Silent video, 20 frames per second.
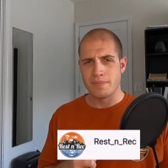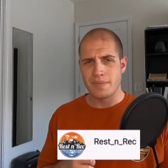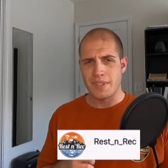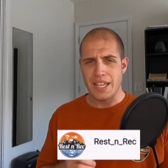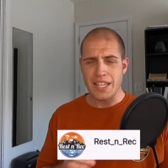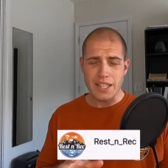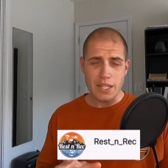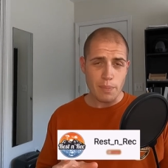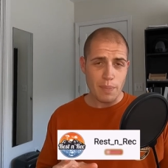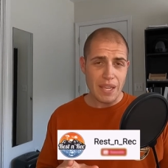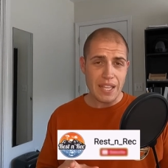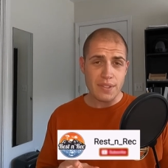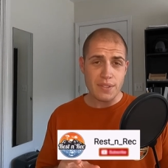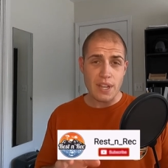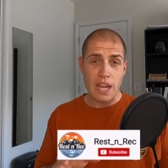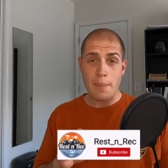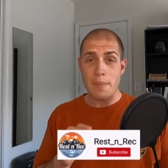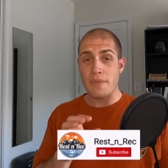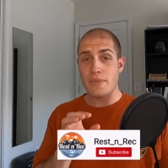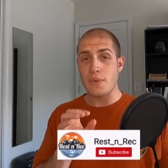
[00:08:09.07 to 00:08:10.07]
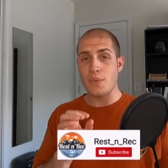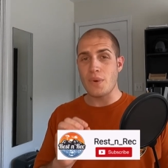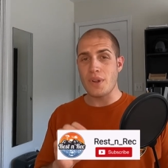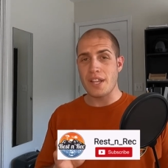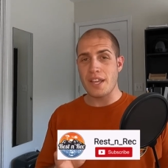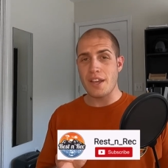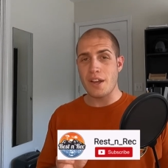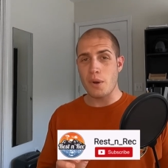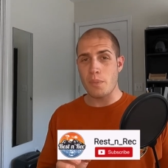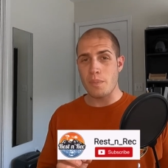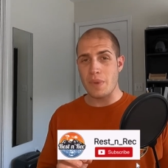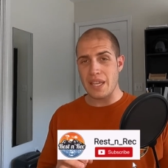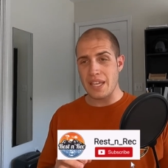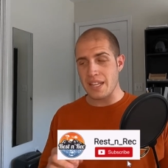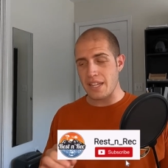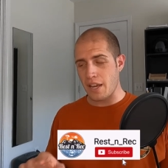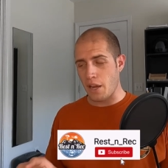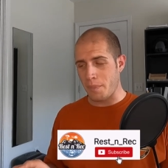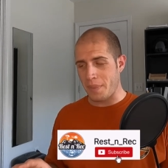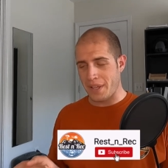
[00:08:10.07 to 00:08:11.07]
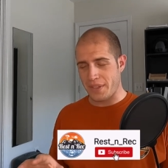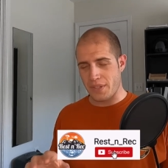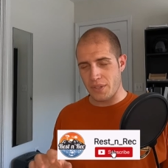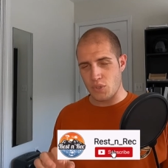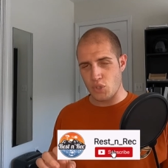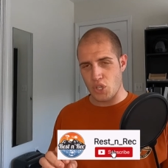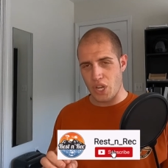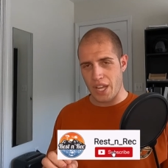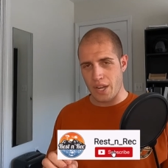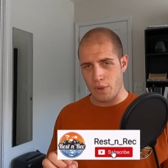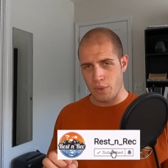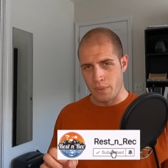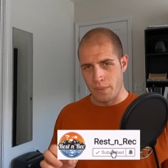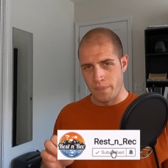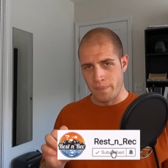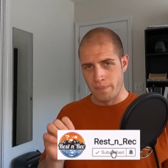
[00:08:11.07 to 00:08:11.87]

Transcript: In the meantime, if you want to help me and help out this channel,